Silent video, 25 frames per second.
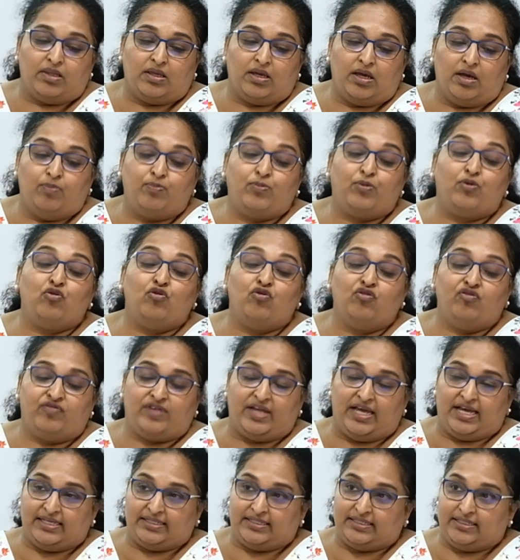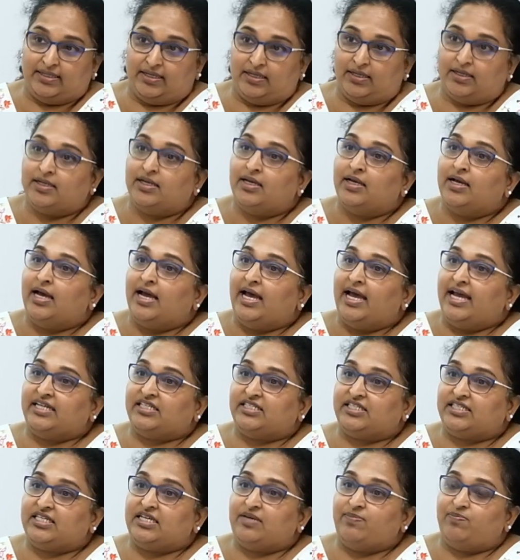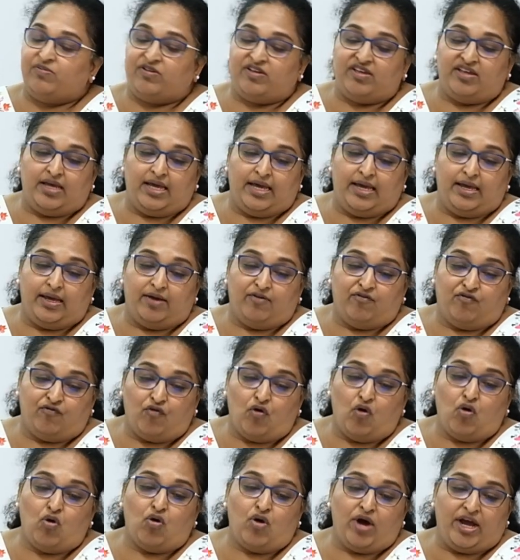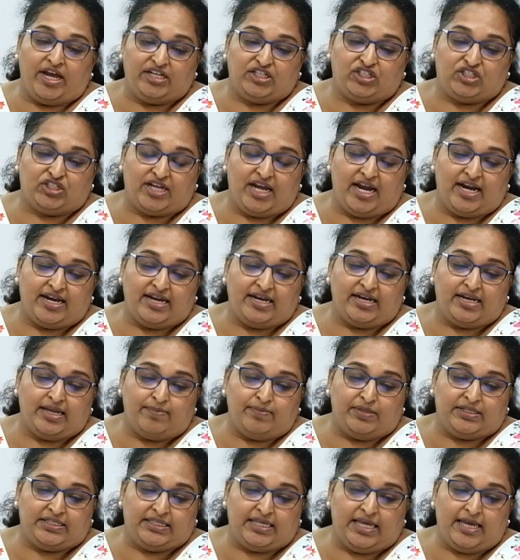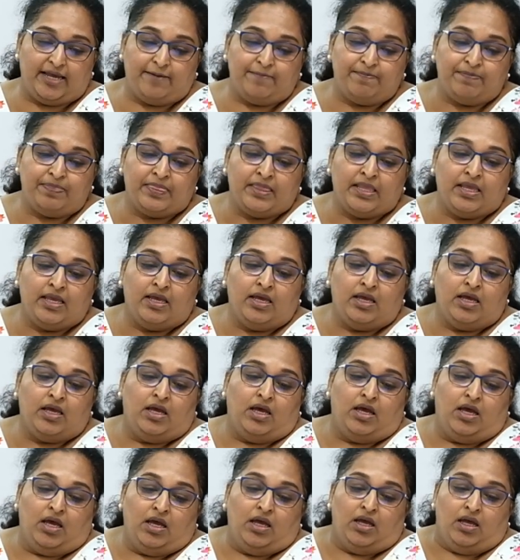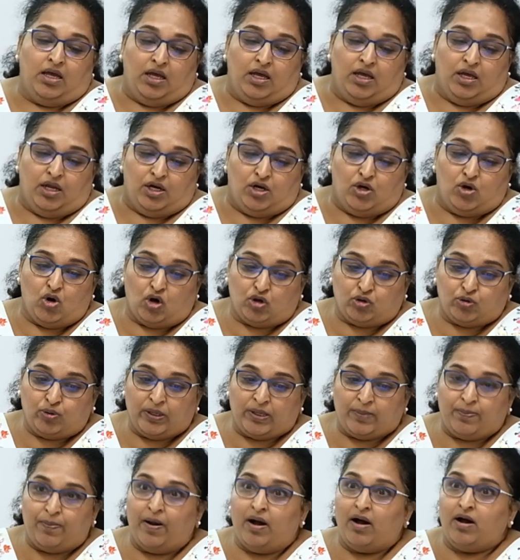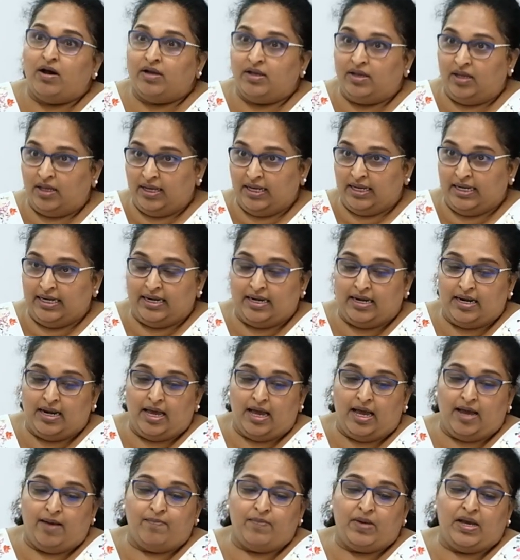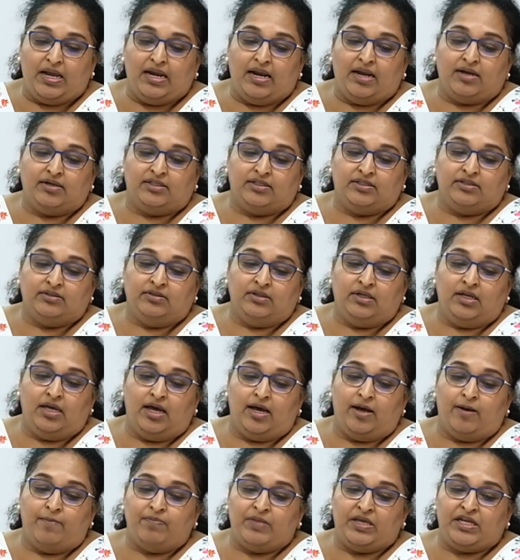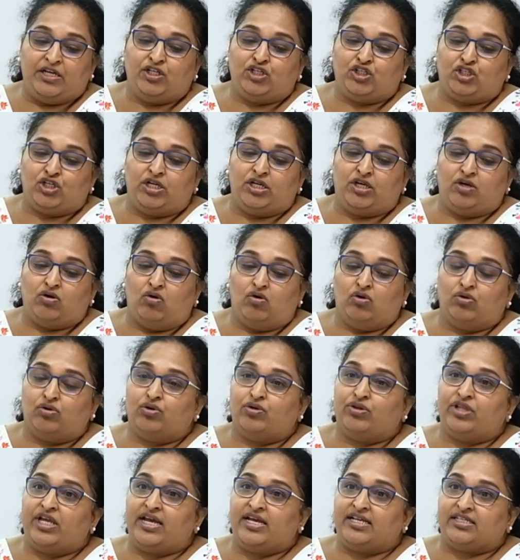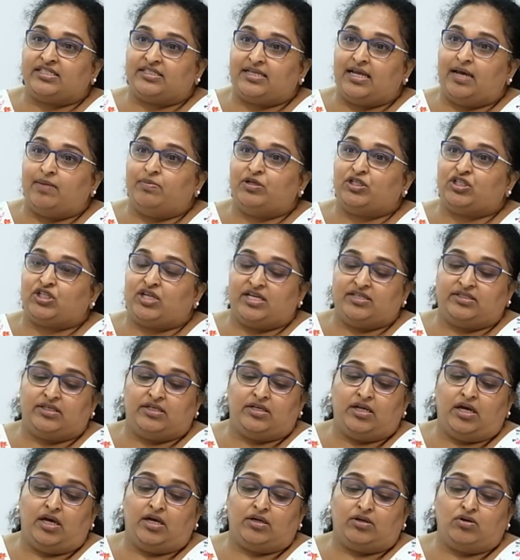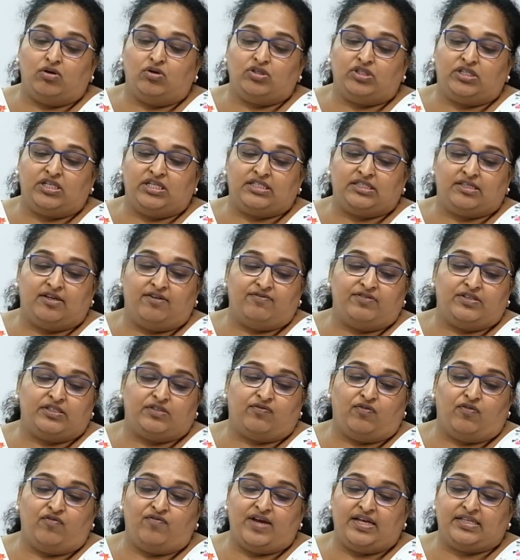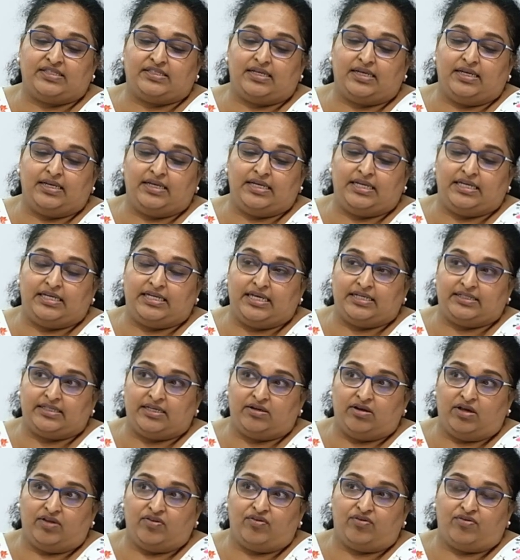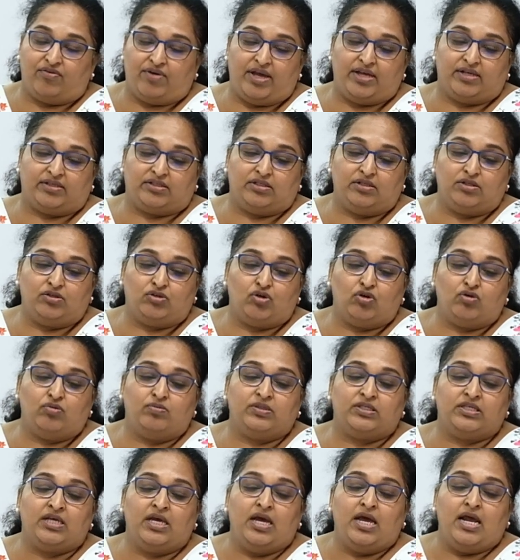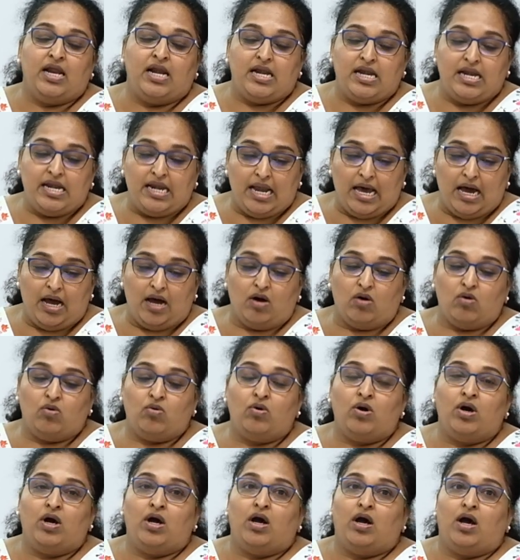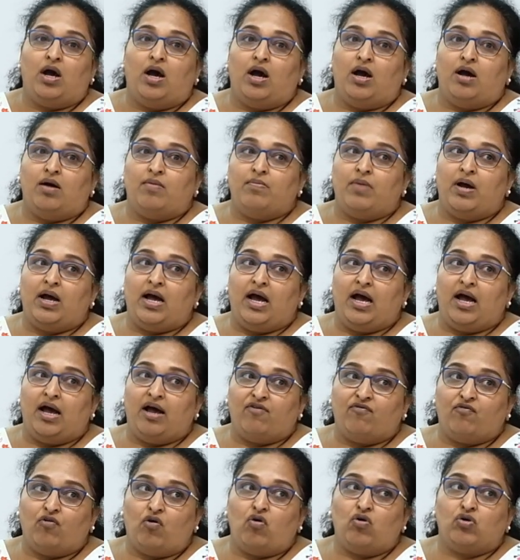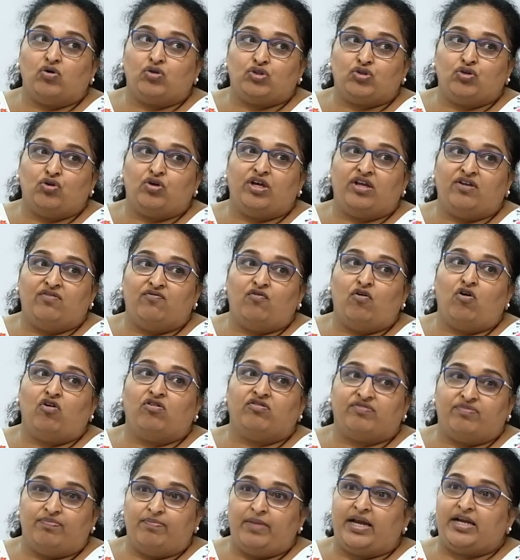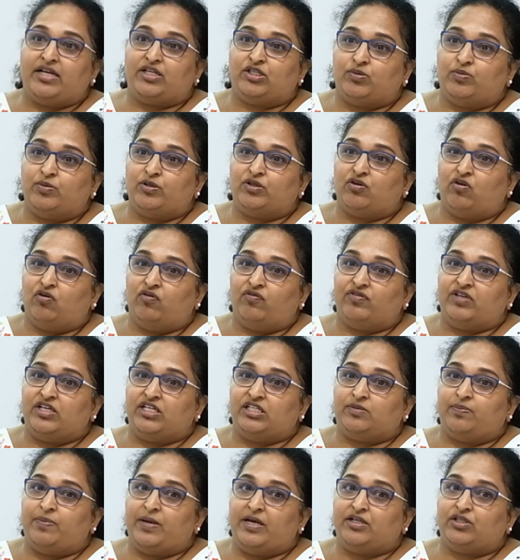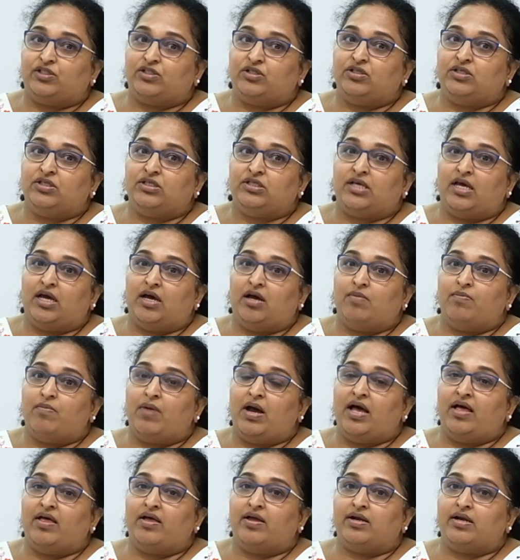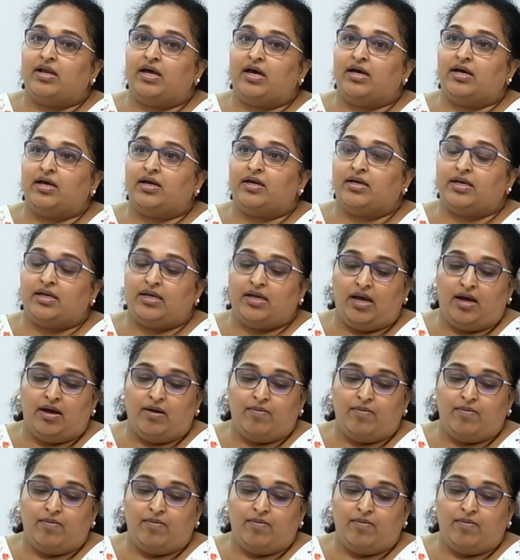approved as a HCP for HDAD and MSA. Northwick Park in London, initially, although they established as a diagnostic service for vascular EDS and other rare syndromes, now have also involved management of these patients. And I